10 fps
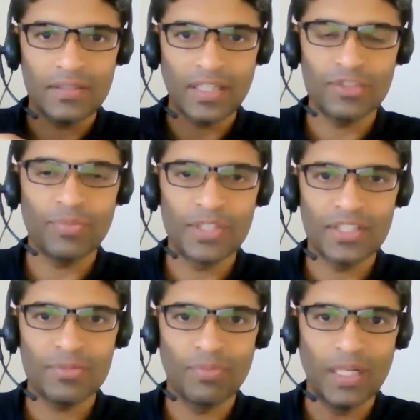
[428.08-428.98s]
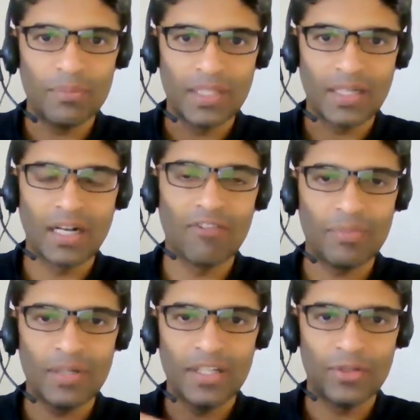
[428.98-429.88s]
transmissions made by the
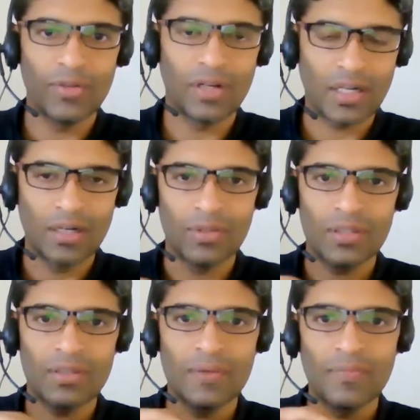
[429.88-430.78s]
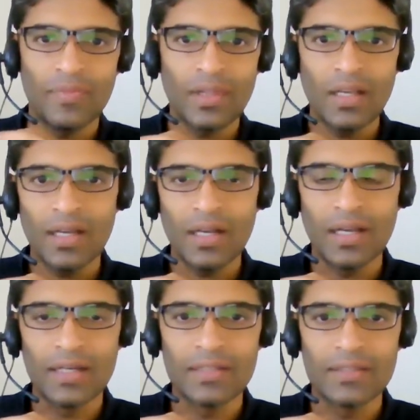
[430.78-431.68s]
government into your account.
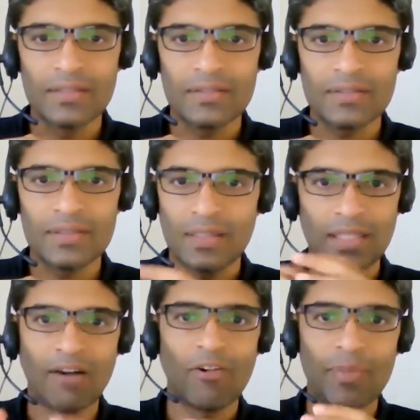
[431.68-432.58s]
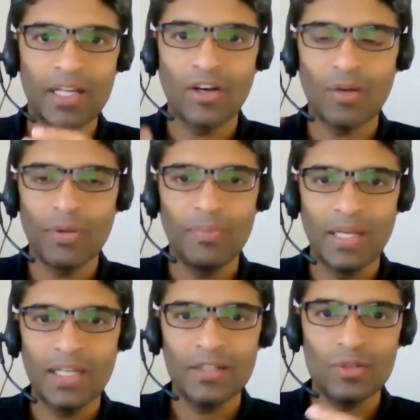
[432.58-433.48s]
And the government cannot be
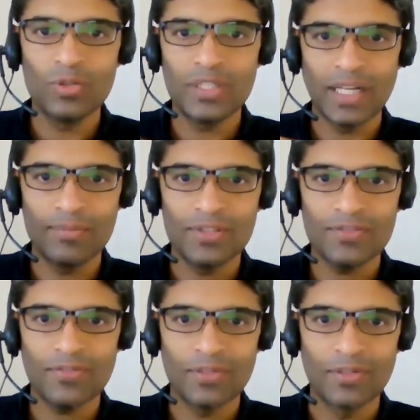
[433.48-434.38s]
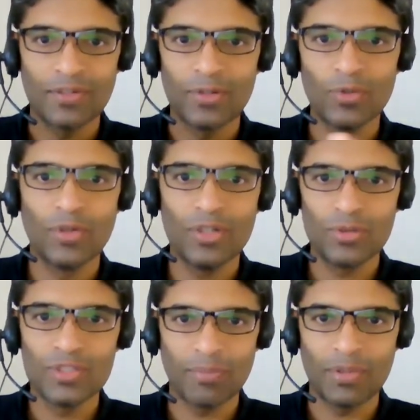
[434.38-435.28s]
paying two times for you doing
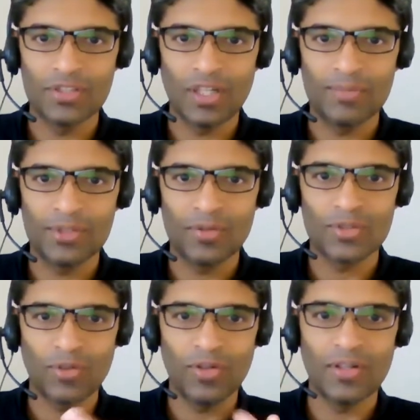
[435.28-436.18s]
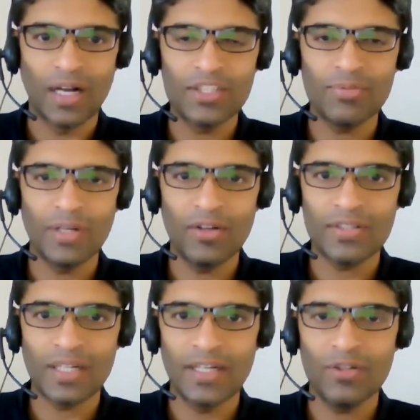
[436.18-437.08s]
two separate jobs. So
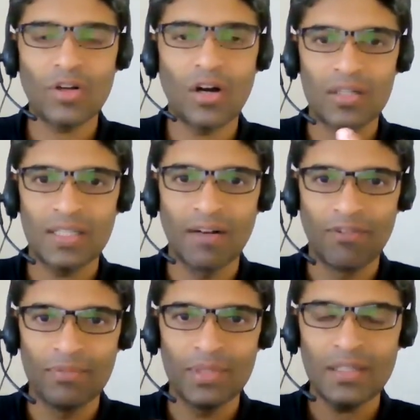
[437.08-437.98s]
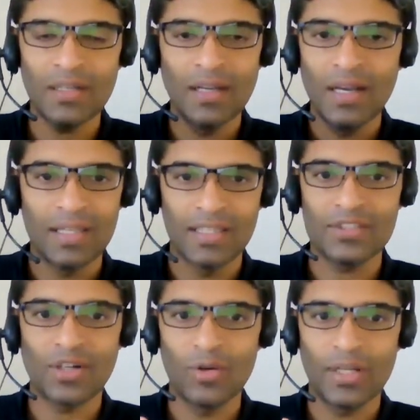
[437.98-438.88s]
you're trying to con the government, and
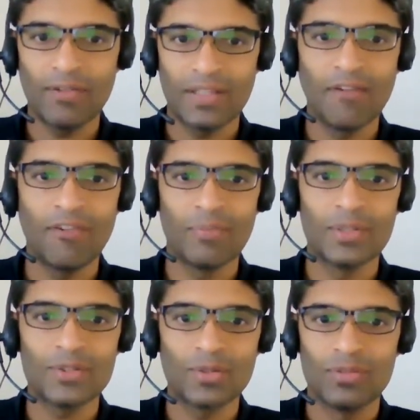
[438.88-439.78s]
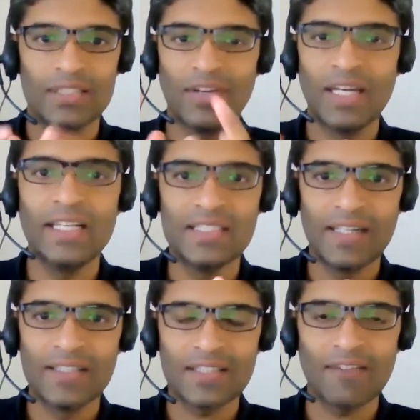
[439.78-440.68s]
that's not okay with the government. So it's very
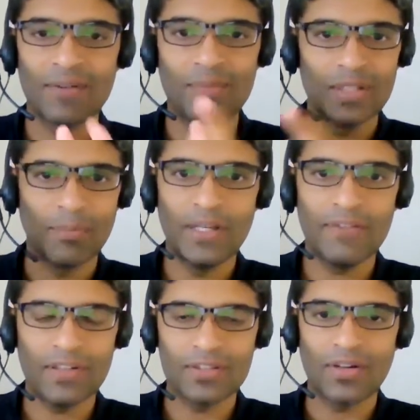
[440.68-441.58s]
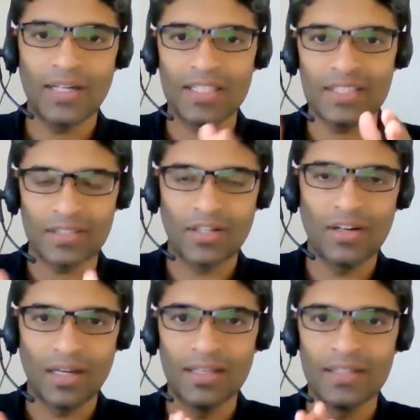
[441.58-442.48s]
easily discoverable. The PF authorities is
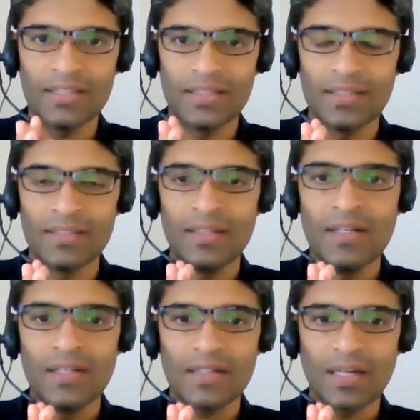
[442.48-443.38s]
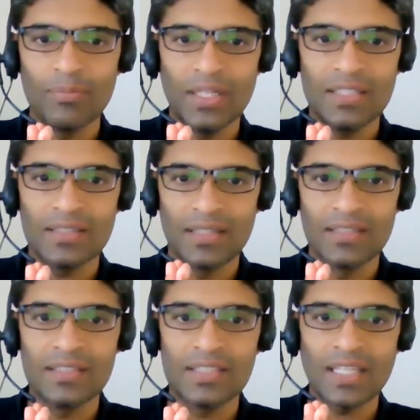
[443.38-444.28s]
going to alert the companies
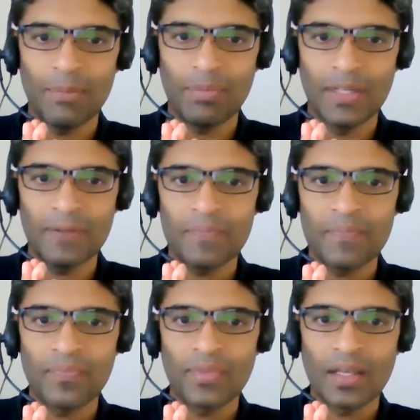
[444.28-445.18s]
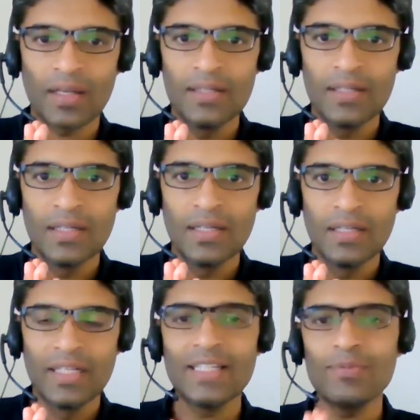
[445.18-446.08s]
that this is happening.
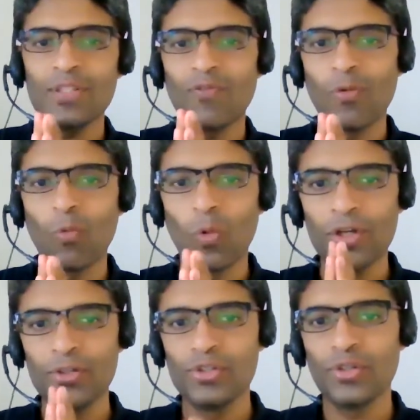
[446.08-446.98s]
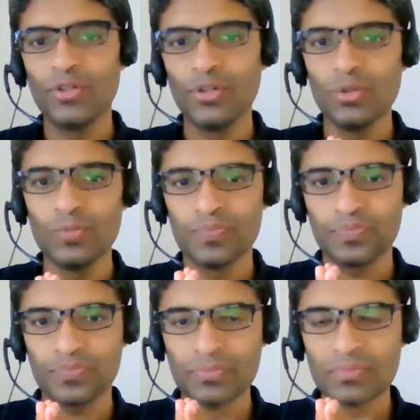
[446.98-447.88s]
In terms of what you should do,
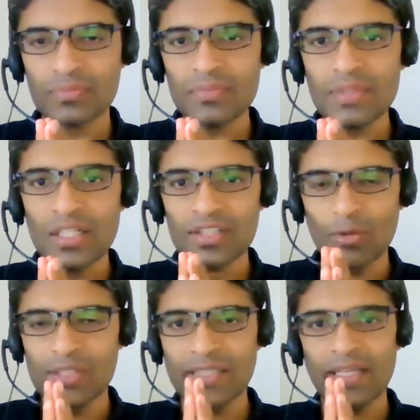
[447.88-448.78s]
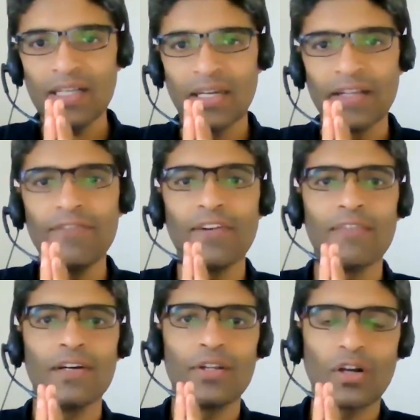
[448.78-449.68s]
I would say that if
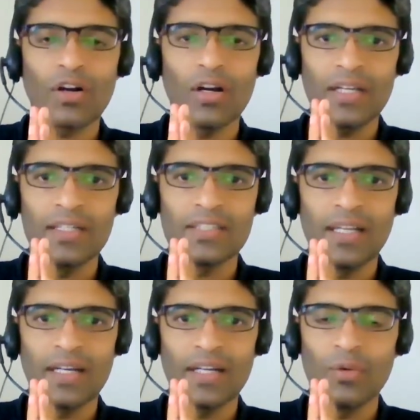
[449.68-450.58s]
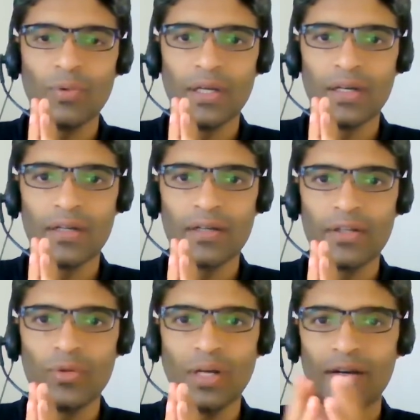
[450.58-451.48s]
ever you're caught in a scenario where
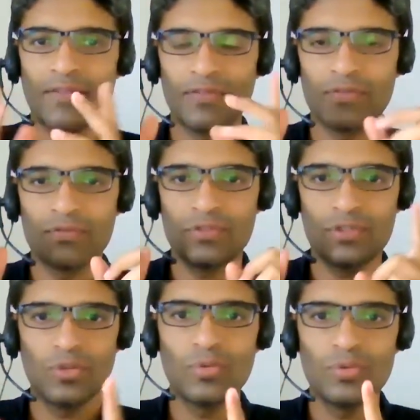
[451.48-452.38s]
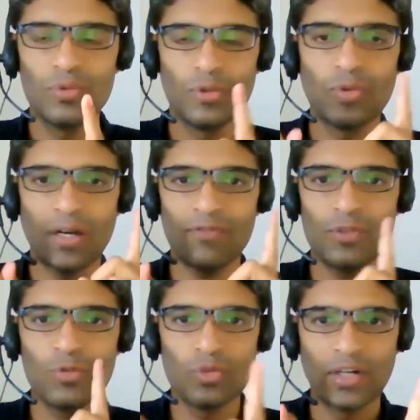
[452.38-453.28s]
you have
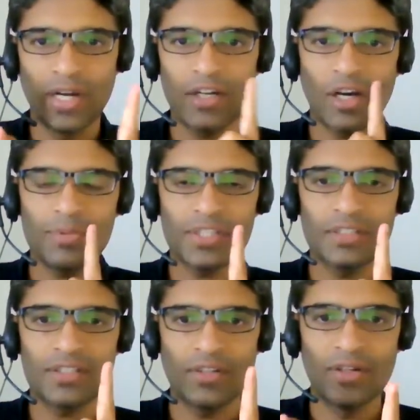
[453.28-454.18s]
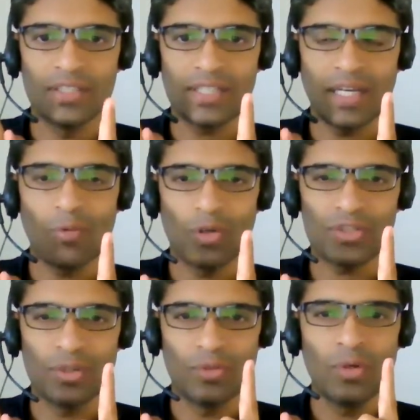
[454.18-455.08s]
two great options and you're deciding
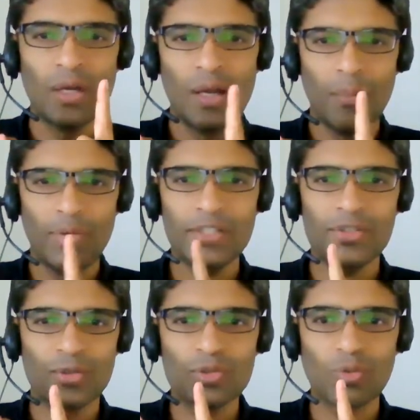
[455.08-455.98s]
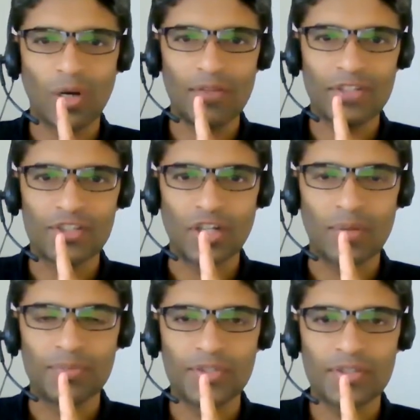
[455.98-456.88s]
what to do, please choose one of the
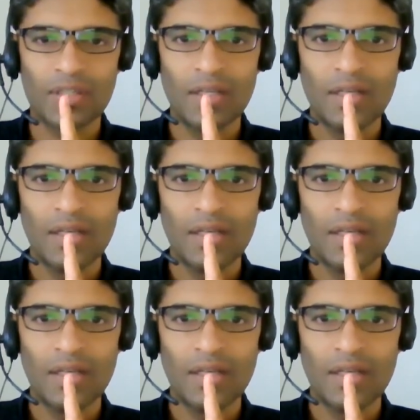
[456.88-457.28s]
jobs